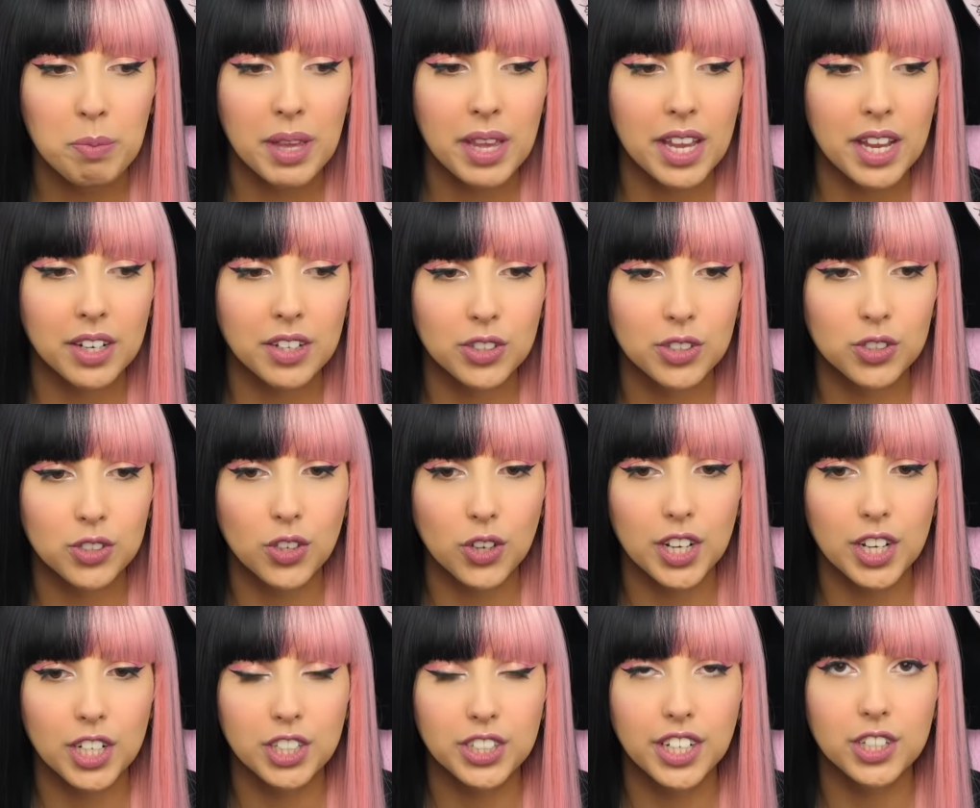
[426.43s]
mean,
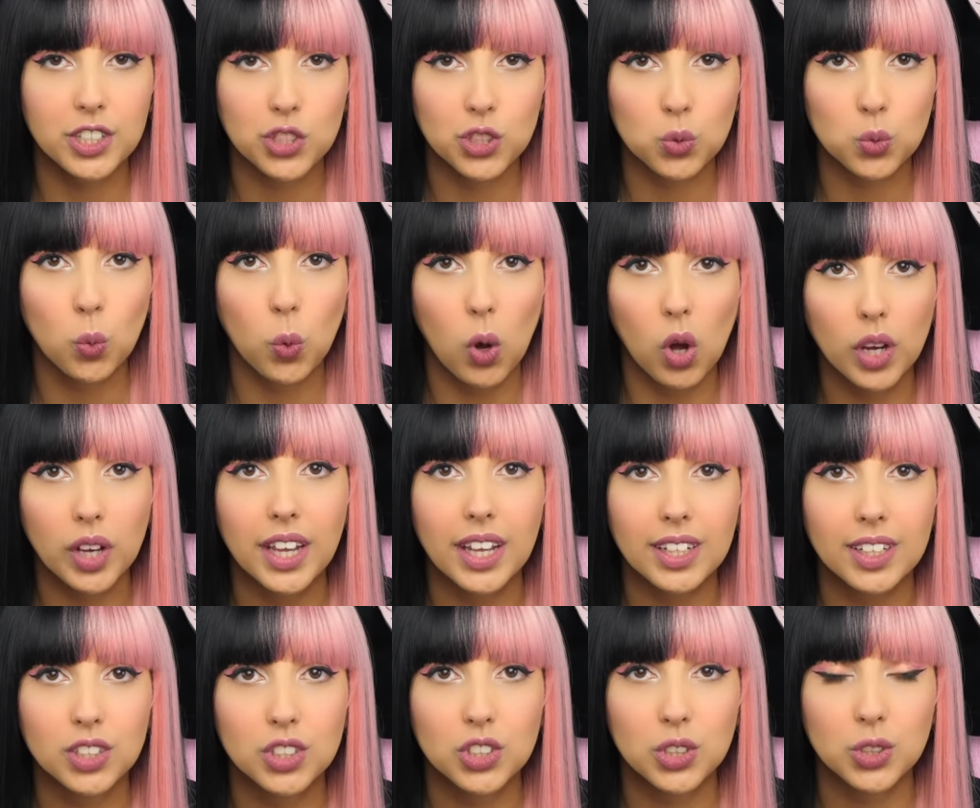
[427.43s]
Sunny did just walk
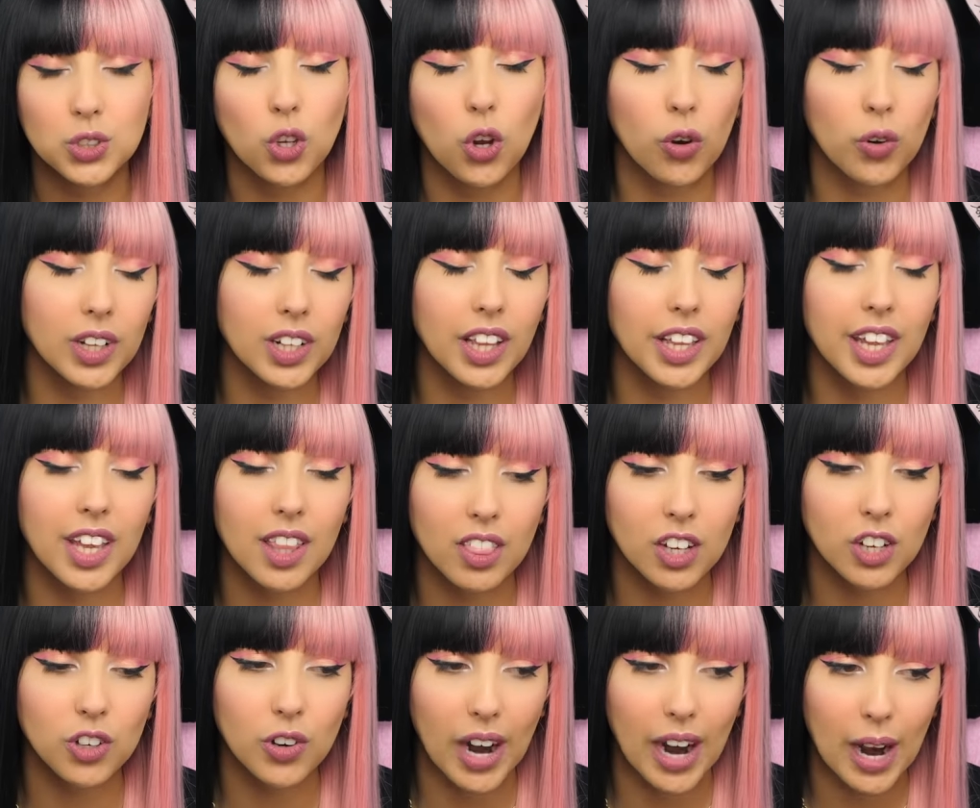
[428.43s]
into Sora licking the
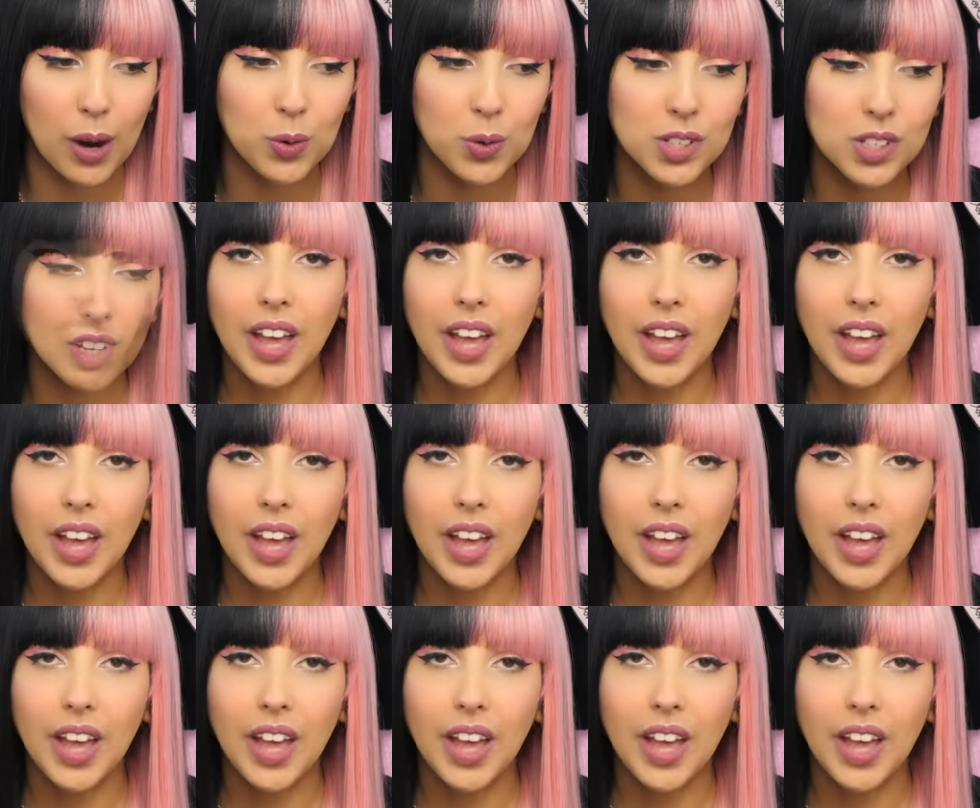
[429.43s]
ground.